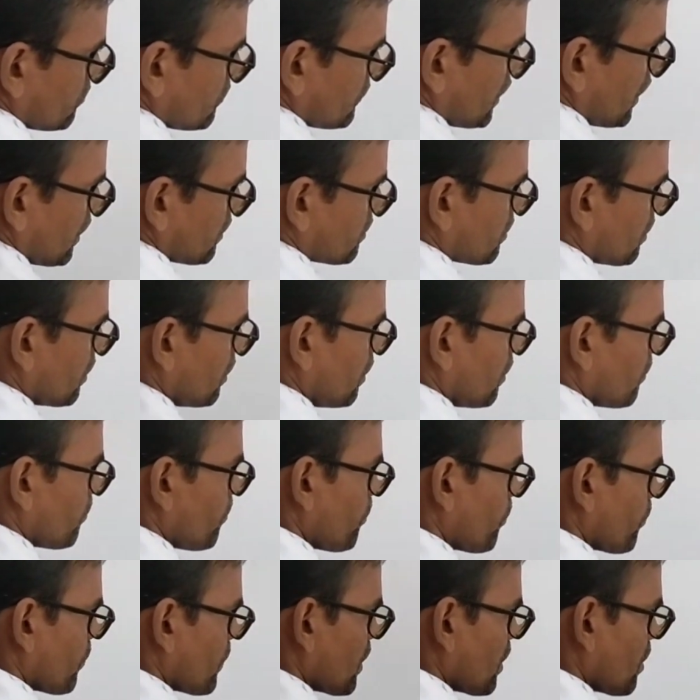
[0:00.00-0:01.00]
S3,
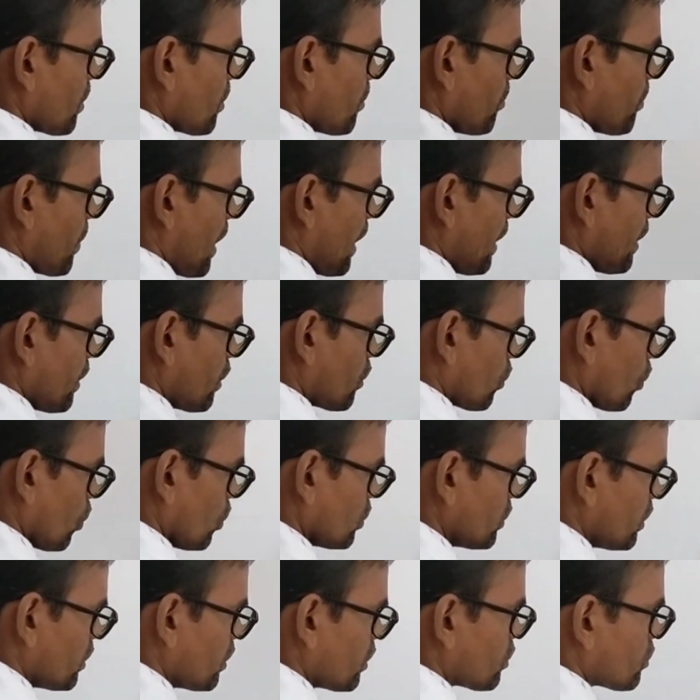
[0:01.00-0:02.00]
by
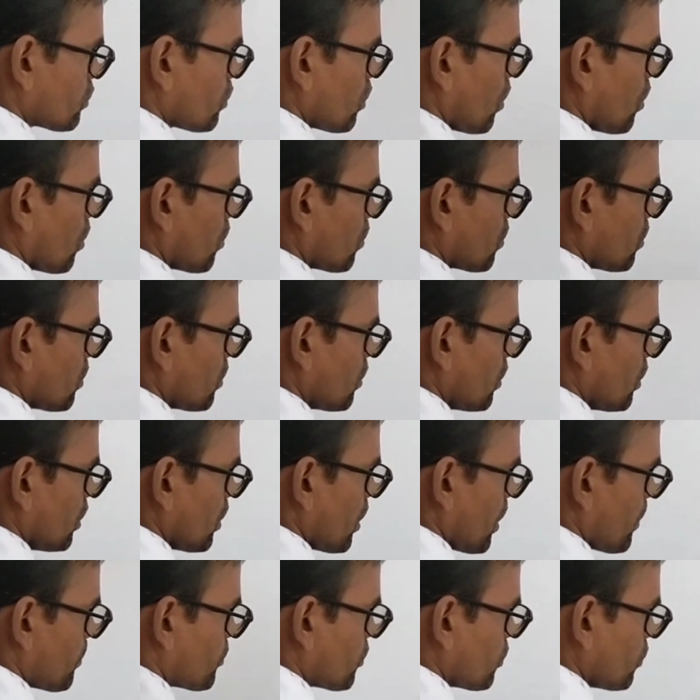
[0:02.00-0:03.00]
closing stock you
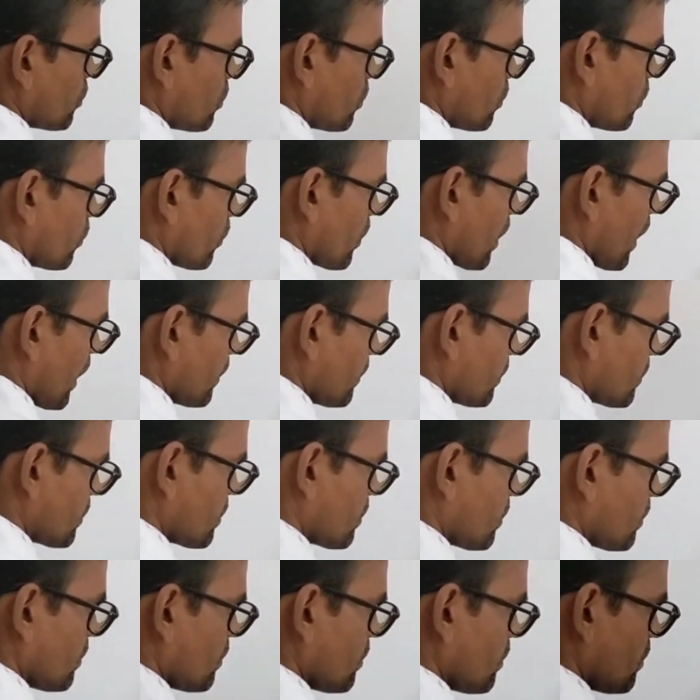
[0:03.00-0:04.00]
have to write.